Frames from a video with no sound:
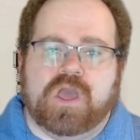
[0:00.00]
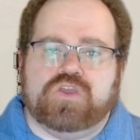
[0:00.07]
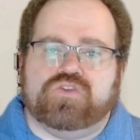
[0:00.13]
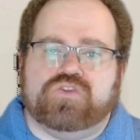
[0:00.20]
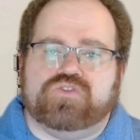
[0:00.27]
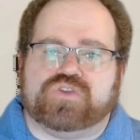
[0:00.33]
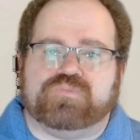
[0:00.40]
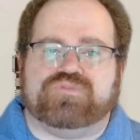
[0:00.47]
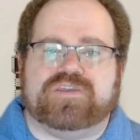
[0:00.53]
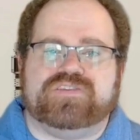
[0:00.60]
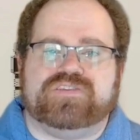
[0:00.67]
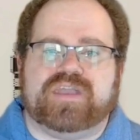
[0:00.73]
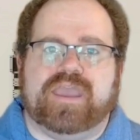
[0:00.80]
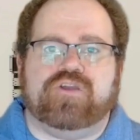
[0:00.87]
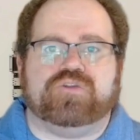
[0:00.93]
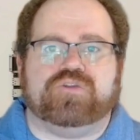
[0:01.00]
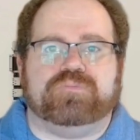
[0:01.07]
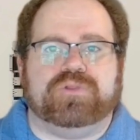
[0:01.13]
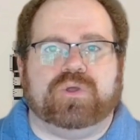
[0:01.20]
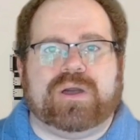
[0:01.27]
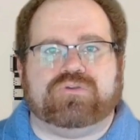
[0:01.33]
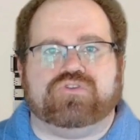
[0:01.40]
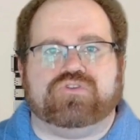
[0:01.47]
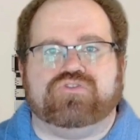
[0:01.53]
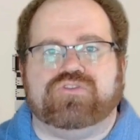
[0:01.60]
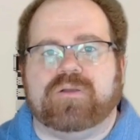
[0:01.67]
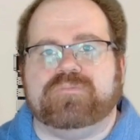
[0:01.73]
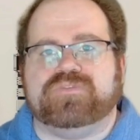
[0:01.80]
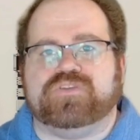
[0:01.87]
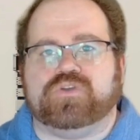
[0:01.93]
Use compressed air to blow out
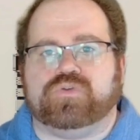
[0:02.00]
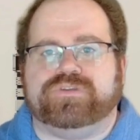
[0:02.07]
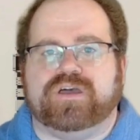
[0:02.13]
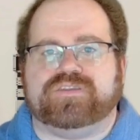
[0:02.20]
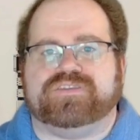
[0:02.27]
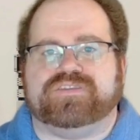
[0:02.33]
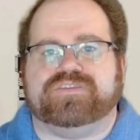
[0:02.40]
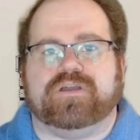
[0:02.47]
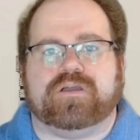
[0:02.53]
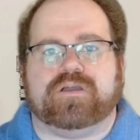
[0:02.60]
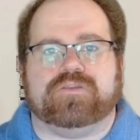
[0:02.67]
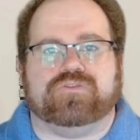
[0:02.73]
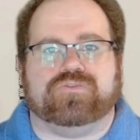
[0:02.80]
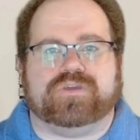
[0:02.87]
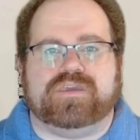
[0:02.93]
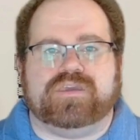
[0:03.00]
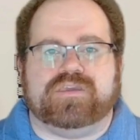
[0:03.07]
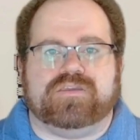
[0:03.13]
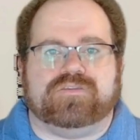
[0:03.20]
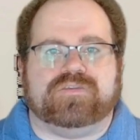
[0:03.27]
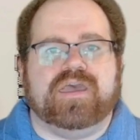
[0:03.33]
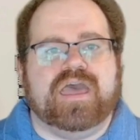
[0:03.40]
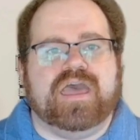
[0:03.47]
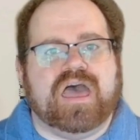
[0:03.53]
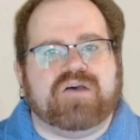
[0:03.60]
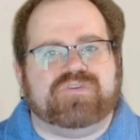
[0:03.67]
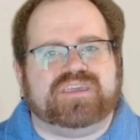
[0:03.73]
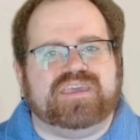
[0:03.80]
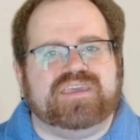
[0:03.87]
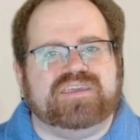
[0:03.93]
crumbs or dust stuck under the keys. If
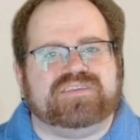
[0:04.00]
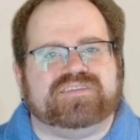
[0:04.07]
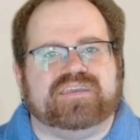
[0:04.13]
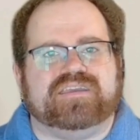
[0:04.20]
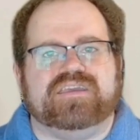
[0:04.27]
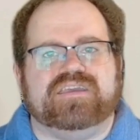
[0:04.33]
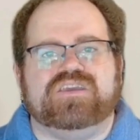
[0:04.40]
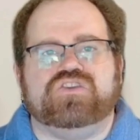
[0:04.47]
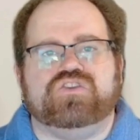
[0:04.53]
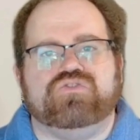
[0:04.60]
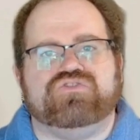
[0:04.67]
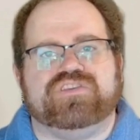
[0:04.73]
the key is sticky, use a